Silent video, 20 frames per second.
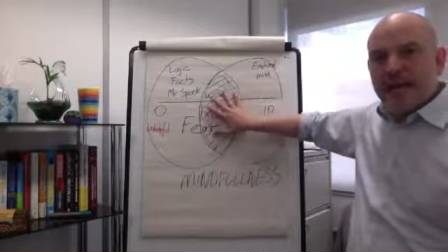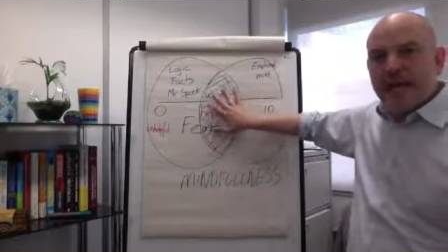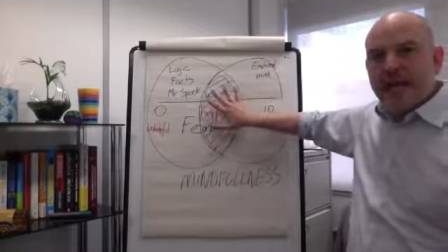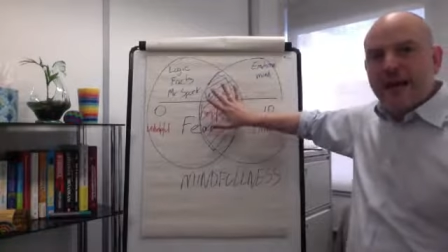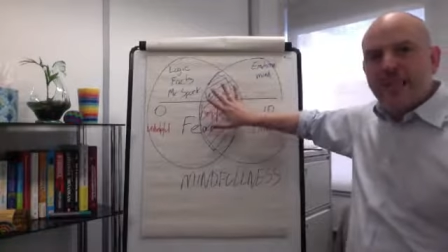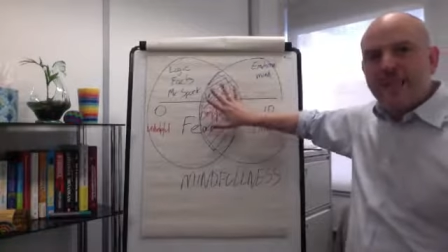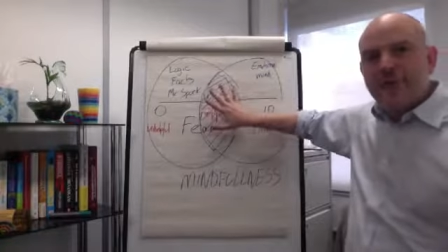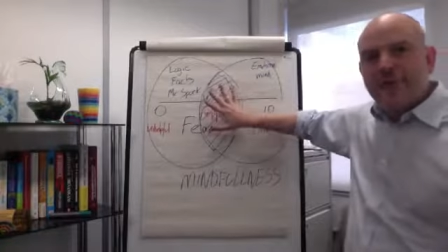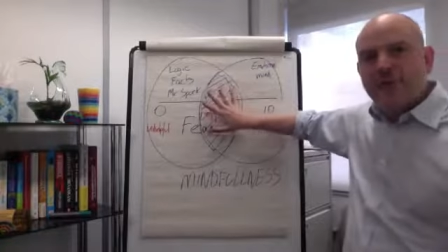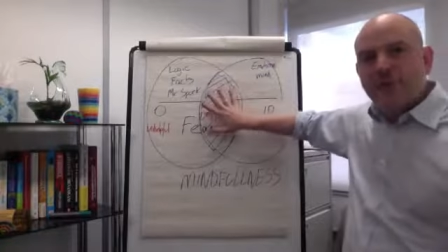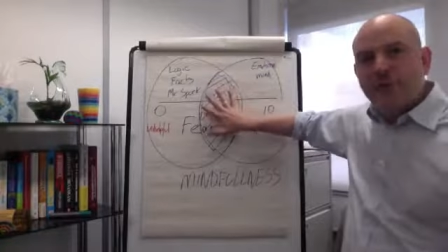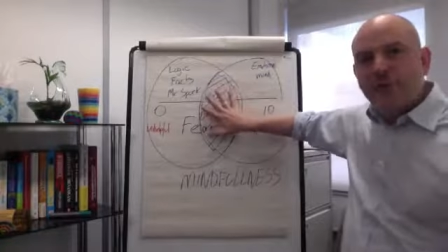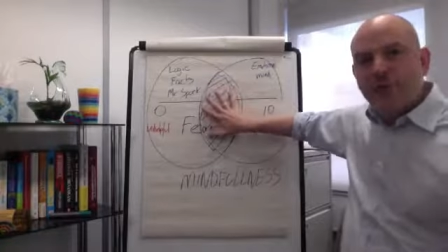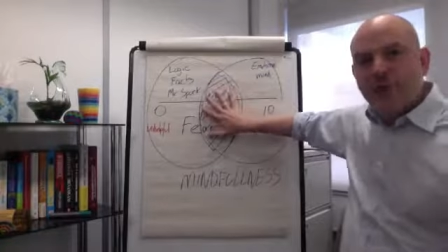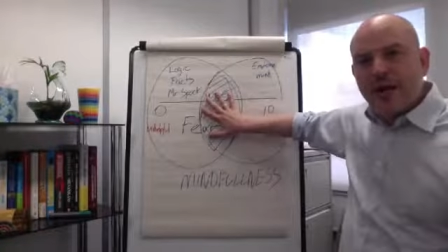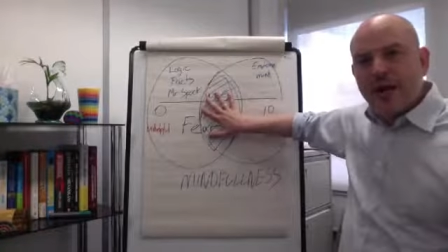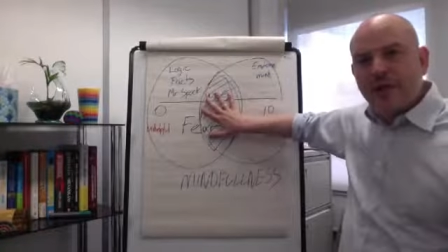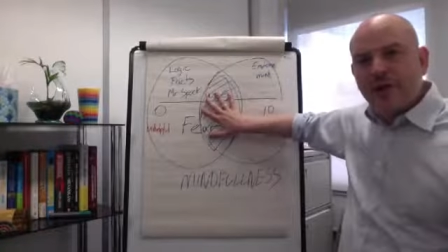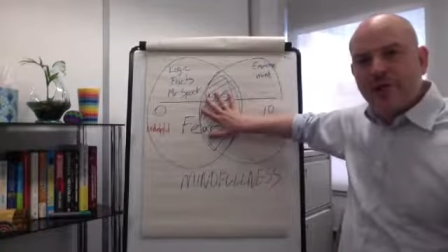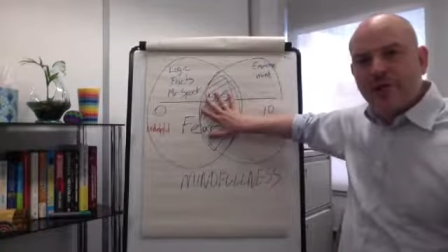and be
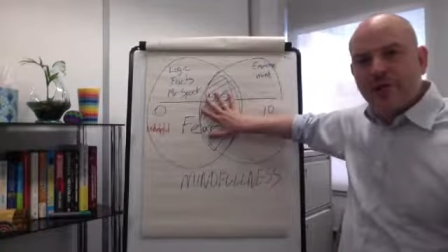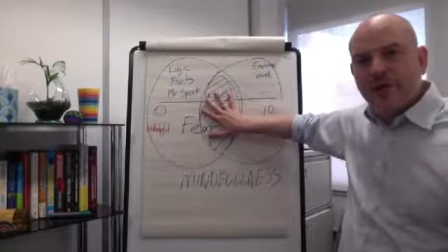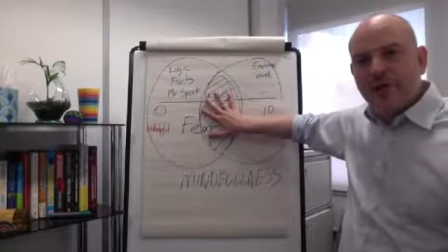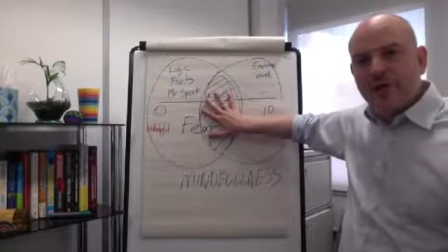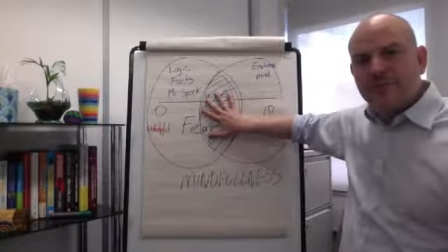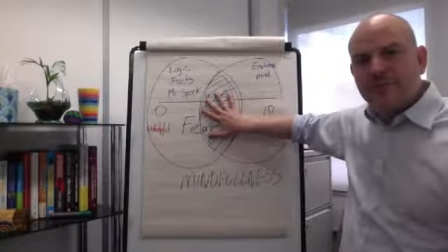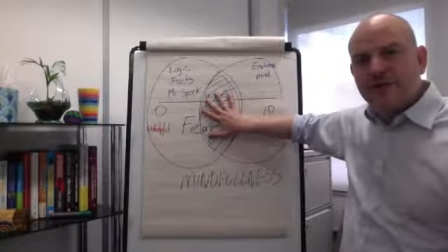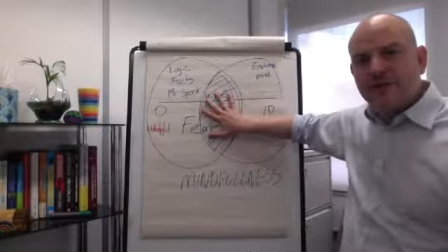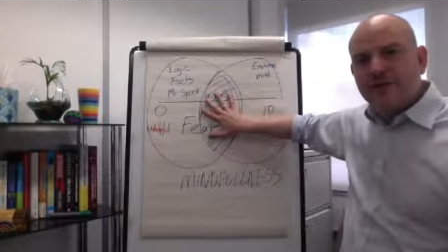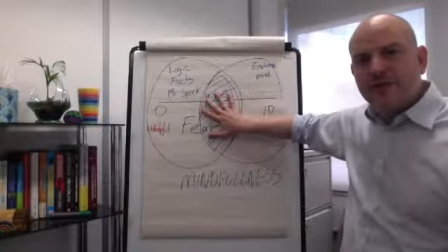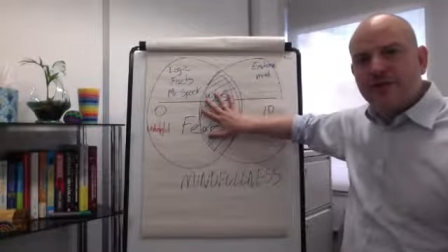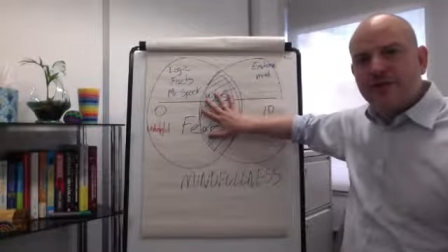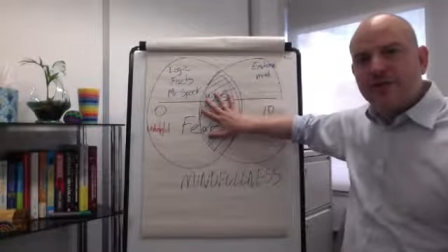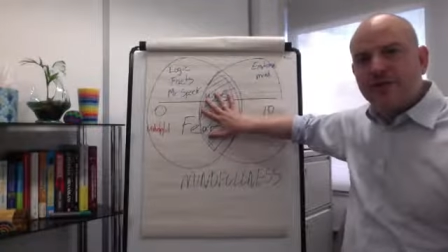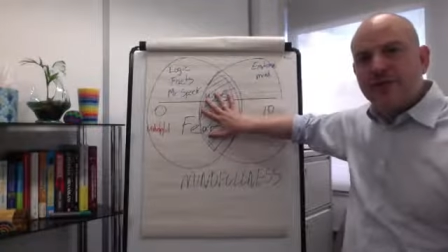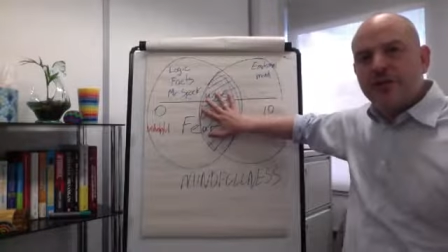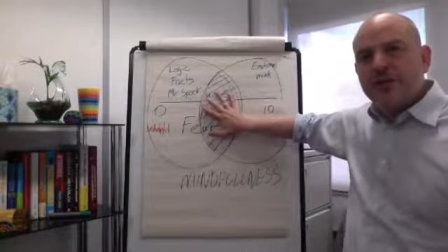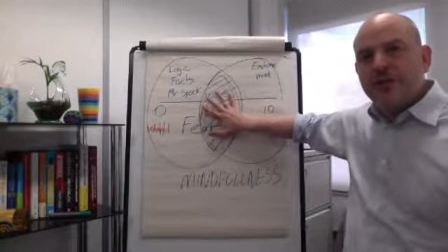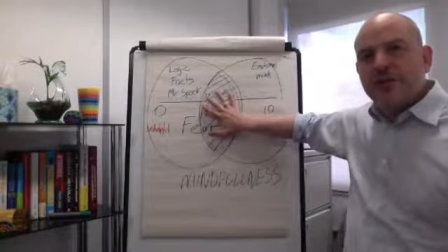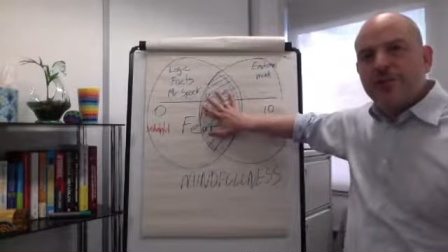aware of our
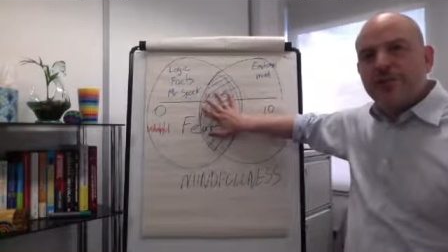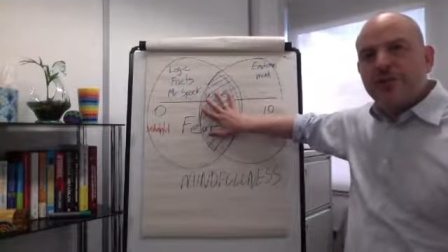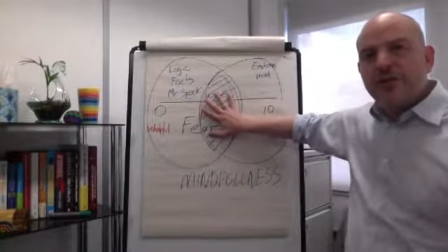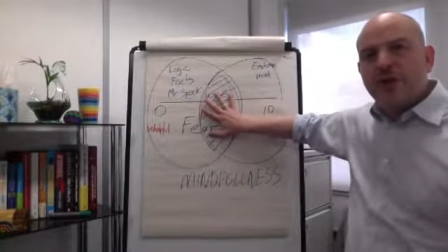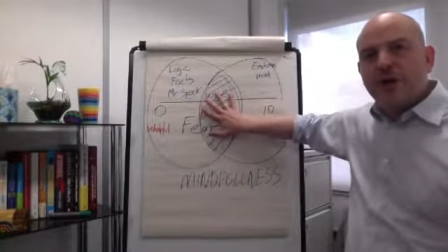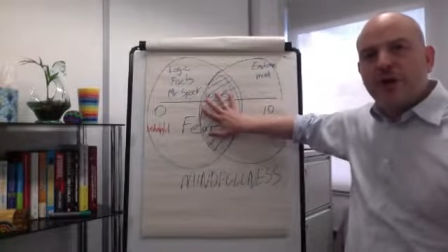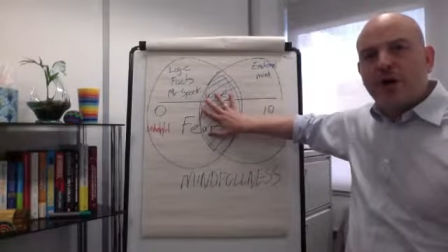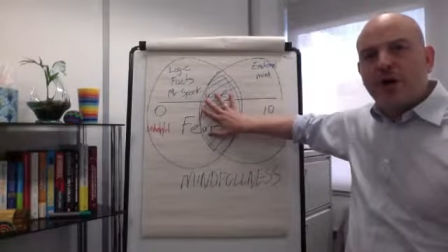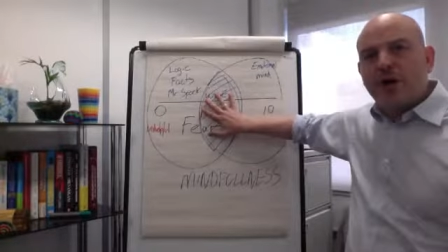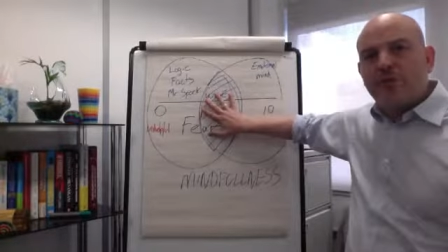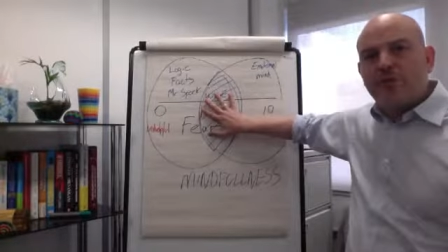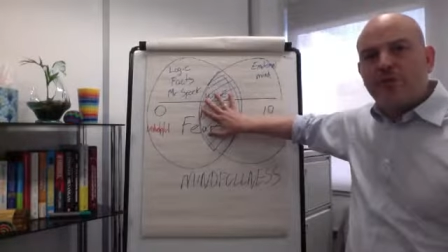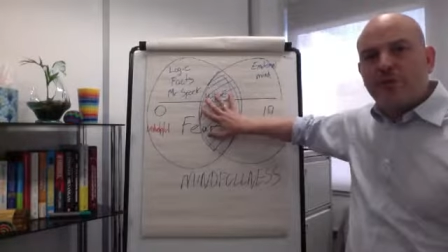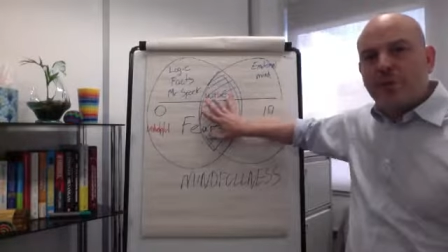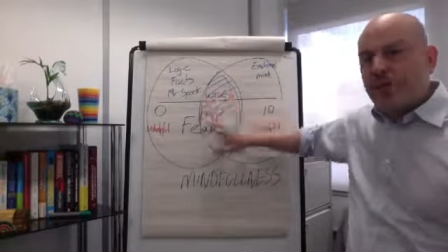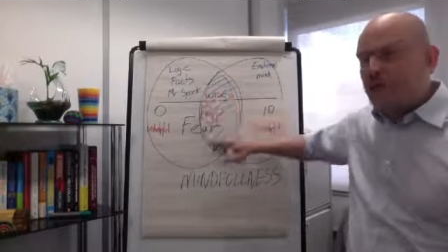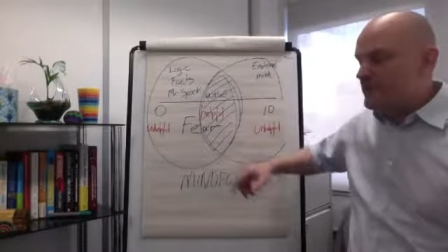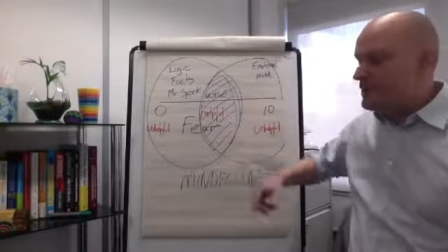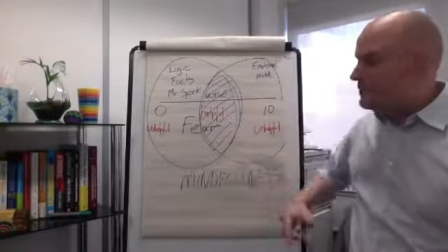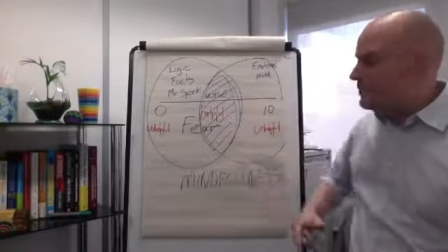emotion, but not
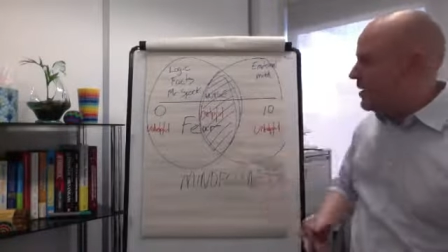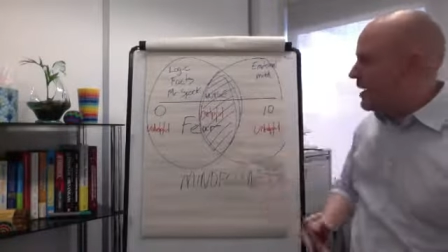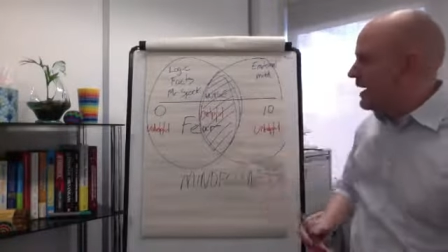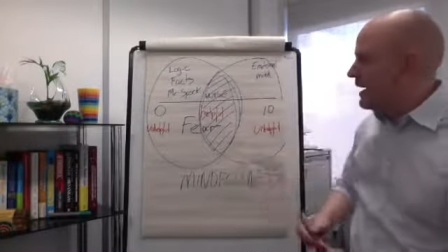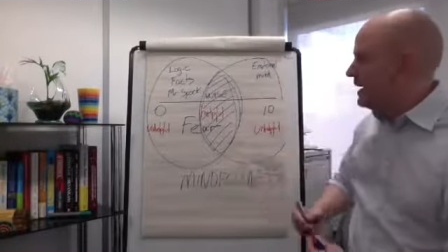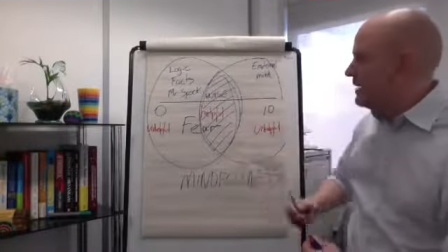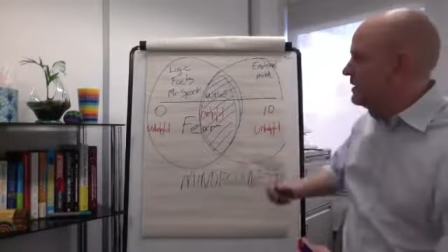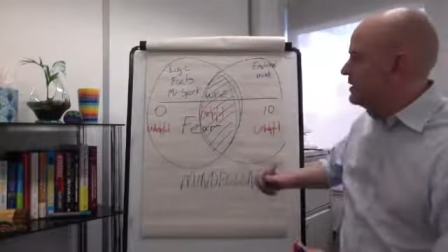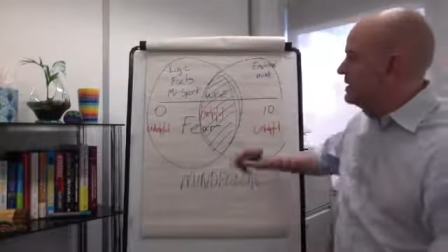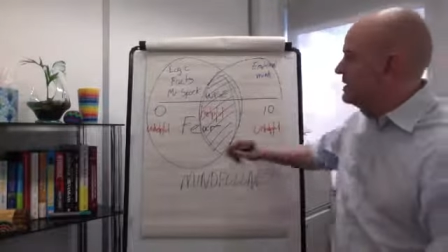overwhelmed by it.